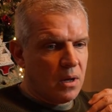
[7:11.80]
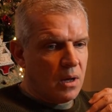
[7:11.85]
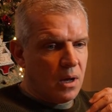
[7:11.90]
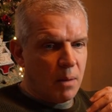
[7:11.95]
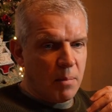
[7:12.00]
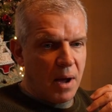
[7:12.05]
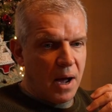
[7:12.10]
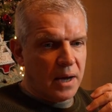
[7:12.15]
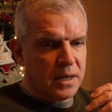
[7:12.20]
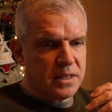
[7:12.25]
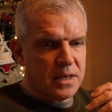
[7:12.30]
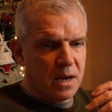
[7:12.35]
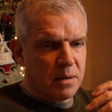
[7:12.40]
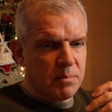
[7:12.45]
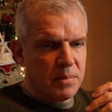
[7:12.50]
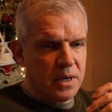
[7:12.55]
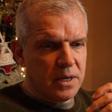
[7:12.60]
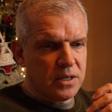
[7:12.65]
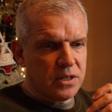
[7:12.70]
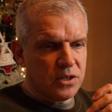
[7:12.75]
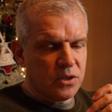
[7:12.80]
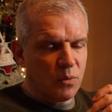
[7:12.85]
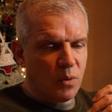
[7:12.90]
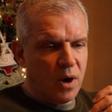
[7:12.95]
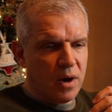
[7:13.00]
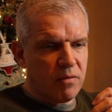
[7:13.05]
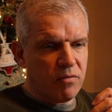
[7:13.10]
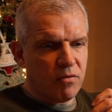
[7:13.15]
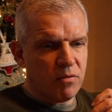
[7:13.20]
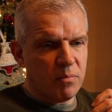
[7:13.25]
about 10 metres
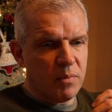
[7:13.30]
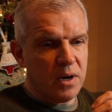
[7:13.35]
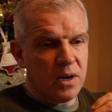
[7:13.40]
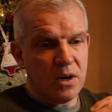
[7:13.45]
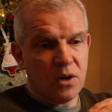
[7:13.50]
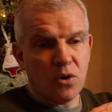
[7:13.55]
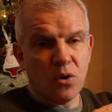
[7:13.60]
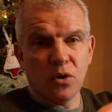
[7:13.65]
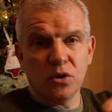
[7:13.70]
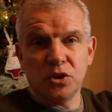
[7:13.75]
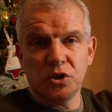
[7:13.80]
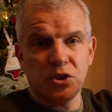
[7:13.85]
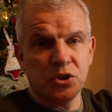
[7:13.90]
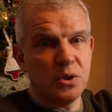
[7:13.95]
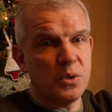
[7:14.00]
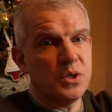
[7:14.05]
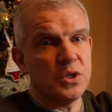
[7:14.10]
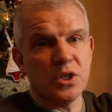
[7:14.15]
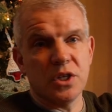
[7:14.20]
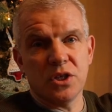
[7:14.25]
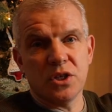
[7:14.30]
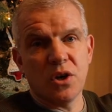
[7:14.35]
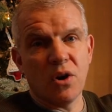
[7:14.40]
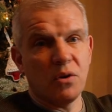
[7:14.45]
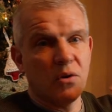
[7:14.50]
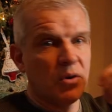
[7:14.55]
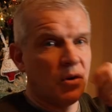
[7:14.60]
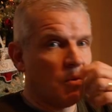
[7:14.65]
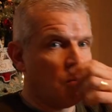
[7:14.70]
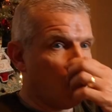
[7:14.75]
away from me. And of course, as soon as it's
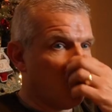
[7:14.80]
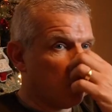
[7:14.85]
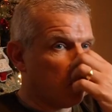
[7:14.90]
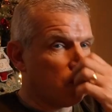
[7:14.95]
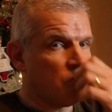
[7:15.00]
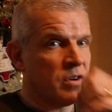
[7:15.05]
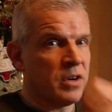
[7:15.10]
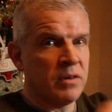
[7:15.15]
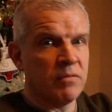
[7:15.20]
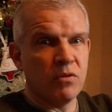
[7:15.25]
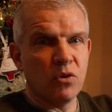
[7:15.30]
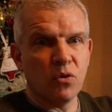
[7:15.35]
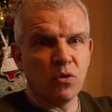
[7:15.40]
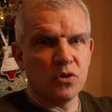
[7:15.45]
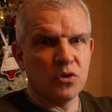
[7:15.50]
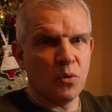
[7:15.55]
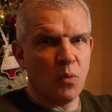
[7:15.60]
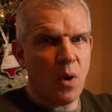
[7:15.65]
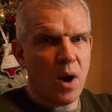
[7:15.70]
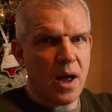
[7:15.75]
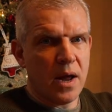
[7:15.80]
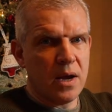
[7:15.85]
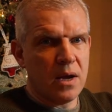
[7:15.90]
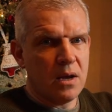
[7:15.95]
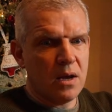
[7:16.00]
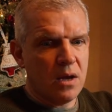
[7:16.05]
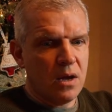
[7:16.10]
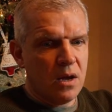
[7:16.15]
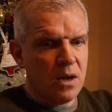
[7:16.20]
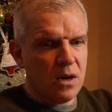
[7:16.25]
gone underwater and you've looked away,
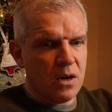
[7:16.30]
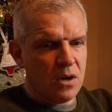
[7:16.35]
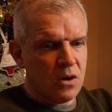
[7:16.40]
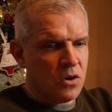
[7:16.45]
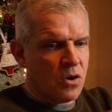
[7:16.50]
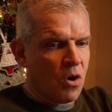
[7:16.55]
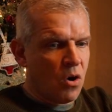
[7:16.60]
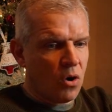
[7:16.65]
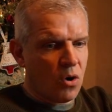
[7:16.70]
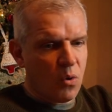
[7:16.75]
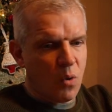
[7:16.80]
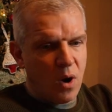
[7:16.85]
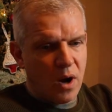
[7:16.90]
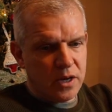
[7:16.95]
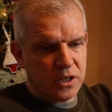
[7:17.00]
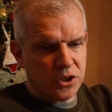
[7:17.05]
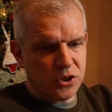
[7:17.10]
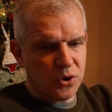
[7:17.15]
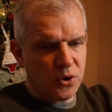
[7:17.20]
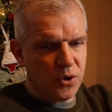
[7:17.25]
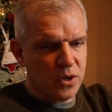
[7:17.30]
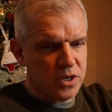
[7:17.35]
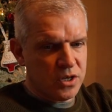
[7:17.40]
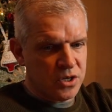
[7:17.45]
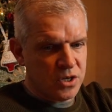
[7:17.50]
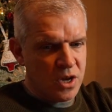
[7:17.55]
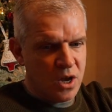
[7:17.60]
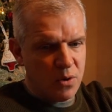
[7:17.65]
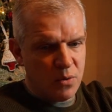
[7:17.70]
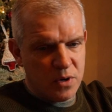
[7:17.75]
you're not quite sure. There's
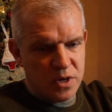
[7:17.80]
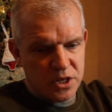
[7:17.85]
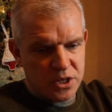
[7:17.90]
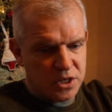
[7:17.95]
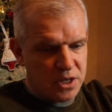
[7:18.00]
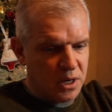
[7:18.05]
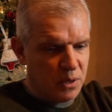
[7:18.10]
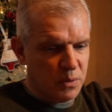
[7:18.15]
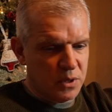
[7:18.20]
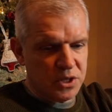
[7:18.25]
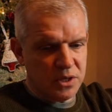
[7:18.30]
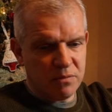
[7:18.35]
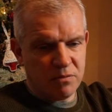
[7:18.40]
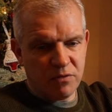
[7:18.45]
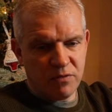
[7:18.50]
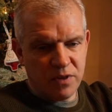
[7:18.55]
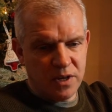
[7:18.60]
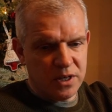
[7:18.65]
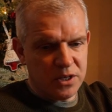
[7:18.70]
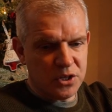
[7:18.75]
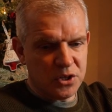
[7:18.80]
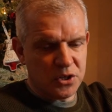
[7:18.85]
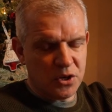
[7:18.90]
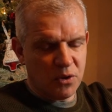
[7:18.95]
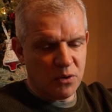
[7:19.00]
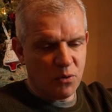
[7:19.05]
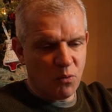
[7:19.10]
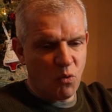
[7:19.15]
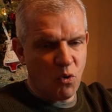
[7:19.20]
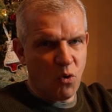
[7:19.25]
no distinguishing features
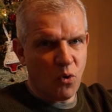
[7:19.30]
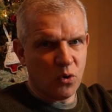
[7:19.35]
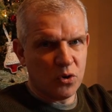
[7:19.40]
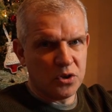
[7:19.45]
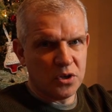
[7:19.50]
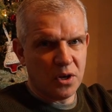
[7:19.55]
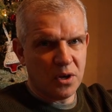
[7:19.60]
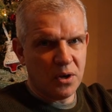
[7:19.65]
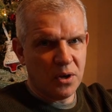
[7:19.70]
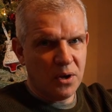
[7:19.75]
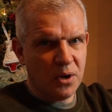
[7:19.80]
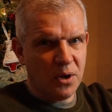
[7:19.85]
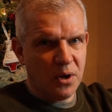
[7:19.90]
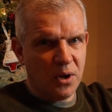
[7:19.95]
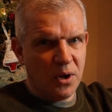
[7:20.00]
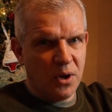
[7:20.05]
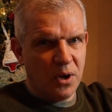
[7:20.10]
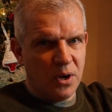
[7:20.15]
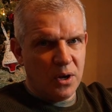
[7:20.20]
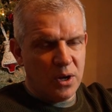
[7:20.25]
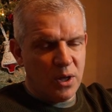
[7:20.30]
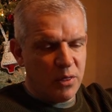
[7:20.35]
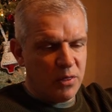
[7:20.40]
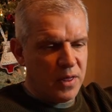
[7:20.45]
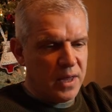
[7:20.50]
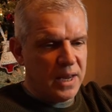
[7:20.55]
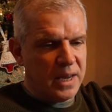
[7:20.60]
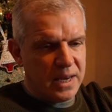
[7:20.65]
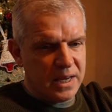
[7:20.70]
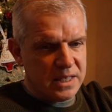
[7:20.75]
on the water. You
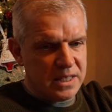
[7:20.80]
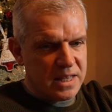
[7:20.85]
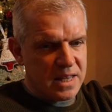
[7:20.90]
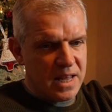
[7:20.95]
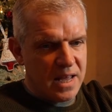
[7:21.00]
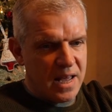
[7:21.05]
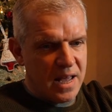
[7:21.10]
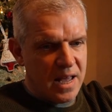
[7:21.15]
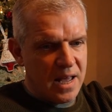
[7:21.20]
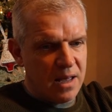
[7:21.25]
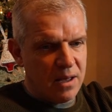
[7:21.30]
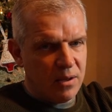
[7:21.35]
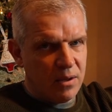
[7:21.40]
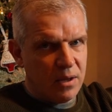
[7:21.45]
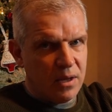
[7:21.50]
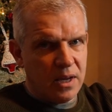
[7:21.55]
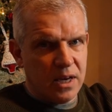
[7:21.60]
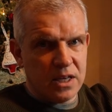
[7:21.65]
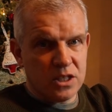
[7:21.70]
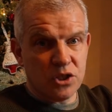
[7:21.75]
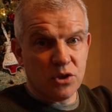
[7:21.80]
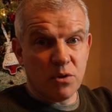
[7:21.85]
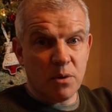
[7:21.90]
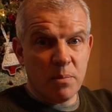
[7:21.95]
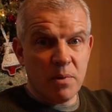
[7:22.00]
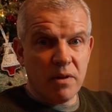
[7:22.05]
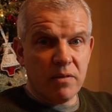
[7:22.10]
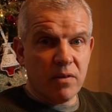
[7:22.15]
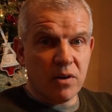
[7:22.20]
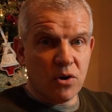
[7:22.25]
think it's there. Is there a
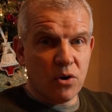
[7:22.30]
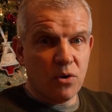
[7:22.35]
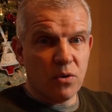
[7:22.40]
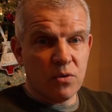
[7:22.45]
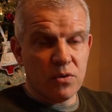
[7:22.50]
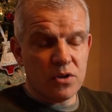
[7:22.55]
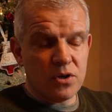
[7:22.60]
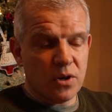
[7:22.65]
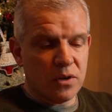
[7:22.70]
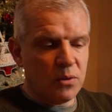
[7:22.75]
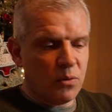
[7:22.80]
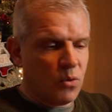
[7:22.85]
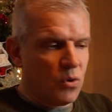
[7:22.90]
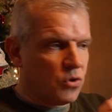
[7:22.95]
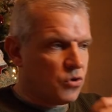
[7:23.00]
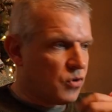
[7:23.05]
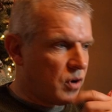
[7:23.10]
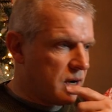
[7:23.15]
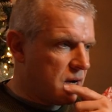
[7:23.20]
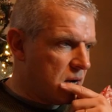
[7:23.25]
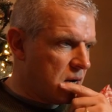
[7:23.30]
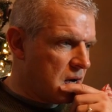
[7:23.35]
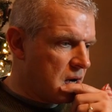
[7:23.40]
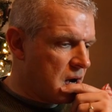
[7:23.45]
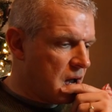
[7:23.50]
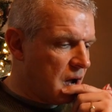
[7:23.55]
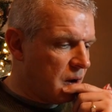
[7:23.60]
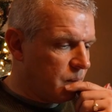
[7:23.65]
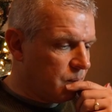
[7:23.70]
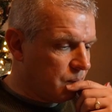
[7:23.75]
bit of a current on the water? I didn't
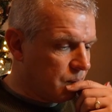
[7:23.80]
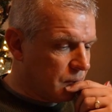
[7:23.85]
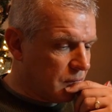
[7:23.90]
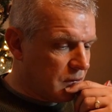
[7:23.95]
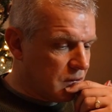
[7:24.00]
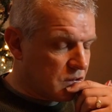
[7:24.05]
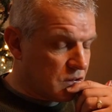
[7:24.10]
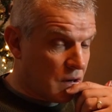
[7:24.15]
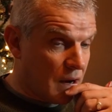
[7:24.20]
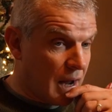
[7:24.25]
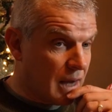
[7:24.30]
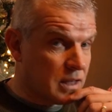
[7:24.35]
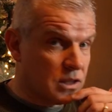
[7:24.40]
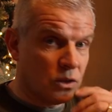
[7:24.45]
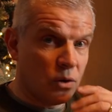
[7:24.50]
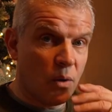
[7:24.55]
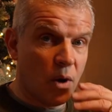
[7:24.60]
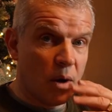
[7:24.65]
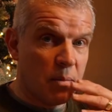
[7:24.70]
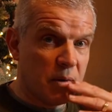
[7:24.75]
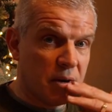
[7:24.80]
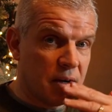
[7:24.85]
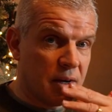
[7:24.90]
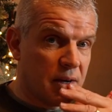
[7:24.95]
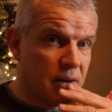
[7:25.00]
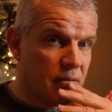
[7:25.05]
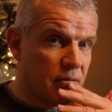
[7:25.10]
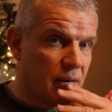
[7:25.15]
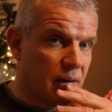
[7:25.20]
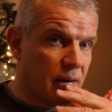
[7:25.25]
know. So I had to go home and
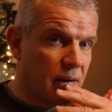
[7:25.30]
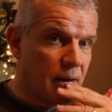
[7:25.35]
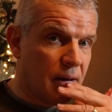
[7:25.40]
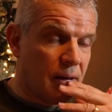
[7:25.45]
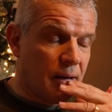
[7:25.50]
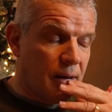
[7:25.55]
leave it.